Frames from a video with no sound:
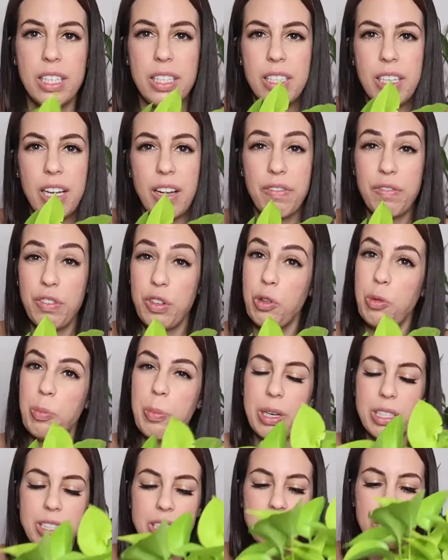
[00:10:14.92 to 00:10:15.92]
a few
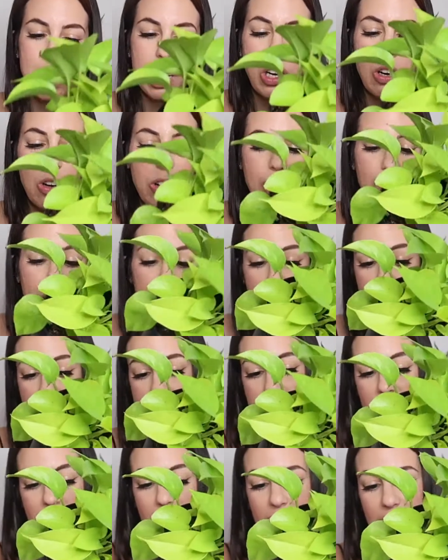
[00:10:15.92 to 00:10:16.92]
months ago and it has
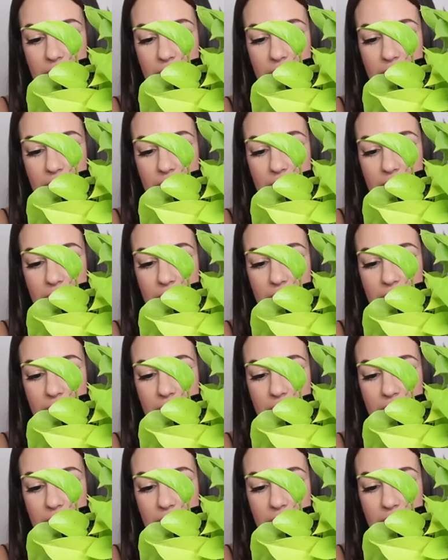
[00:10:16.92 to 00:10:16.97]
not